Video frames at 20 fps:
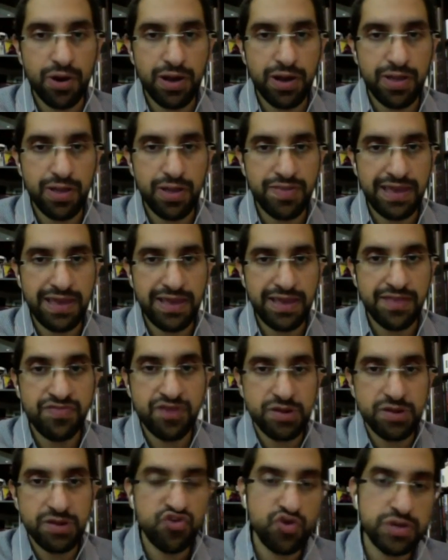they
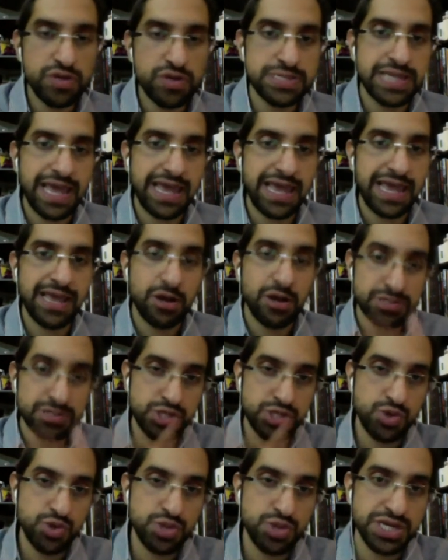introduced a
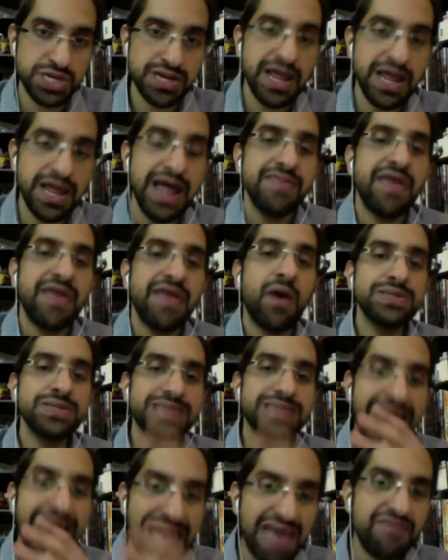constitution that
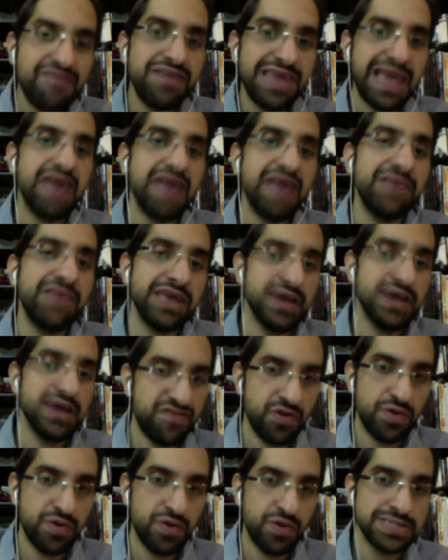was heavily, heavily
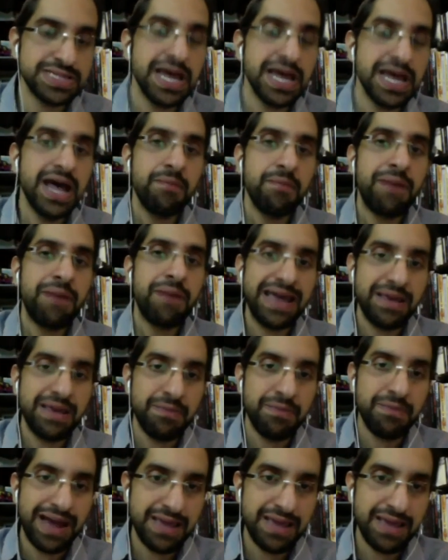influenced
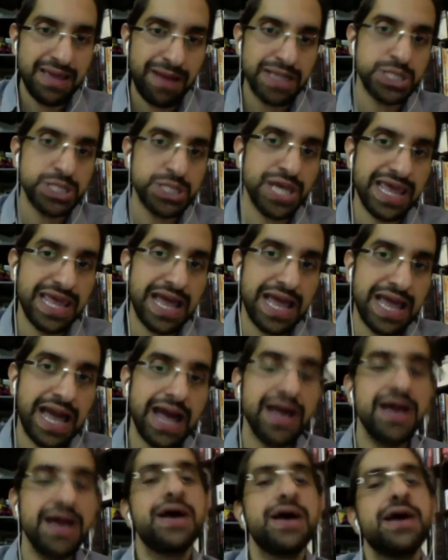by
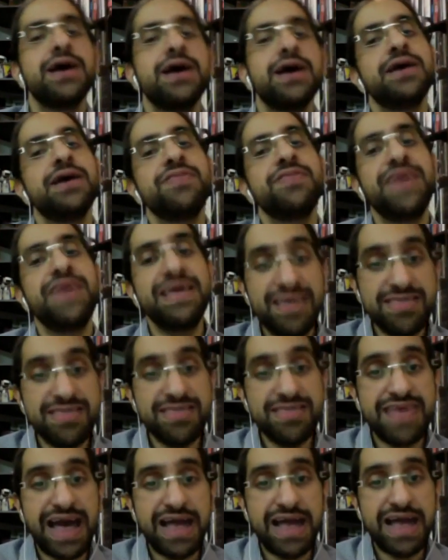Sharia. They
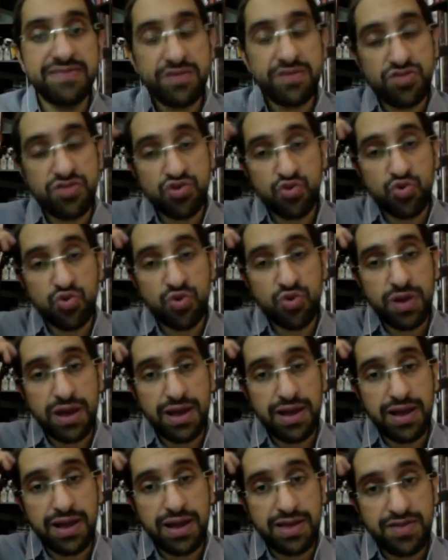did that
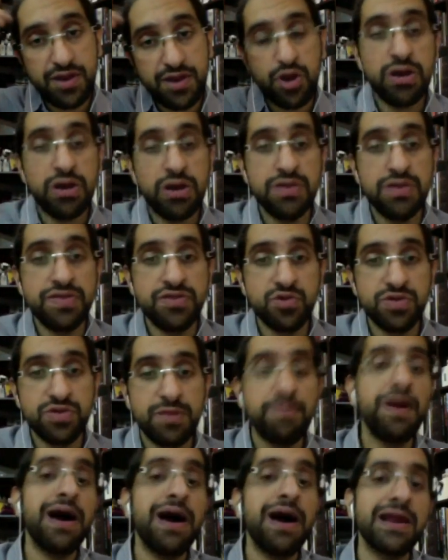through
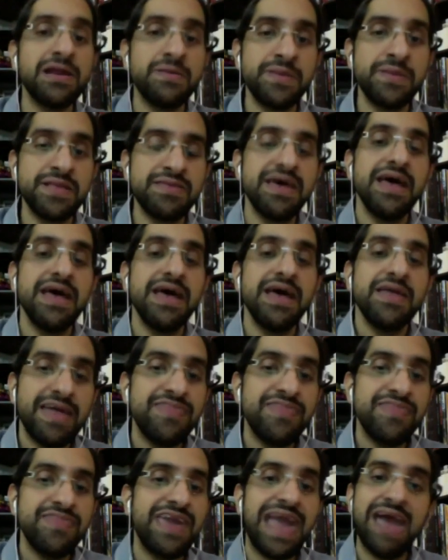the parliament
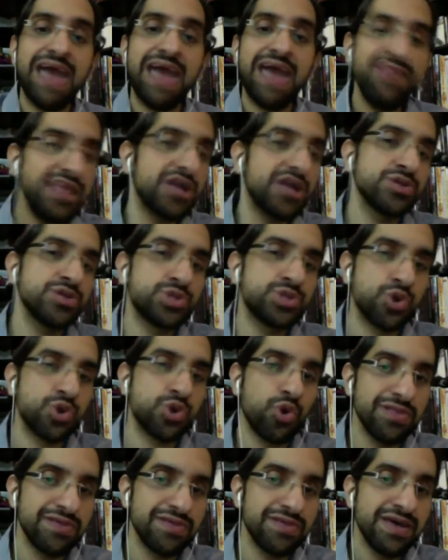that they heavily
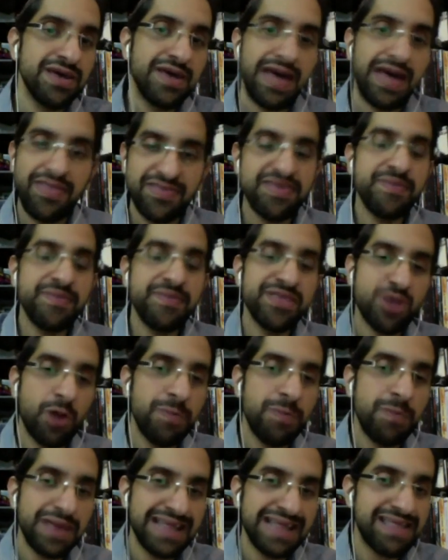controlled. And this is a bit
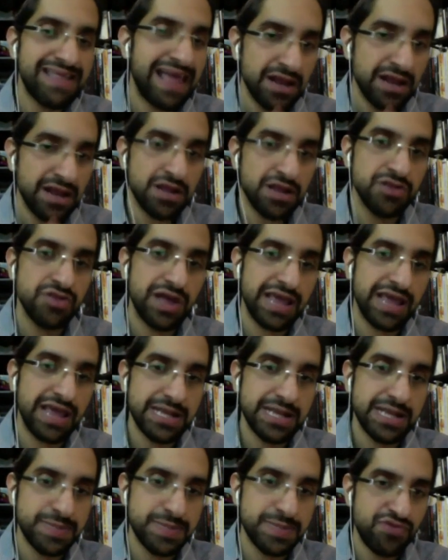complicated. I can
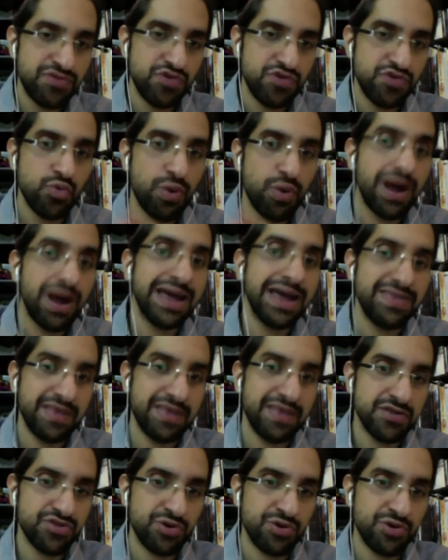explain to you why
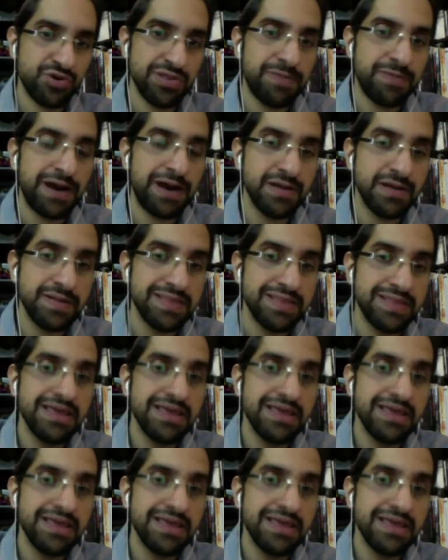they control the parliament.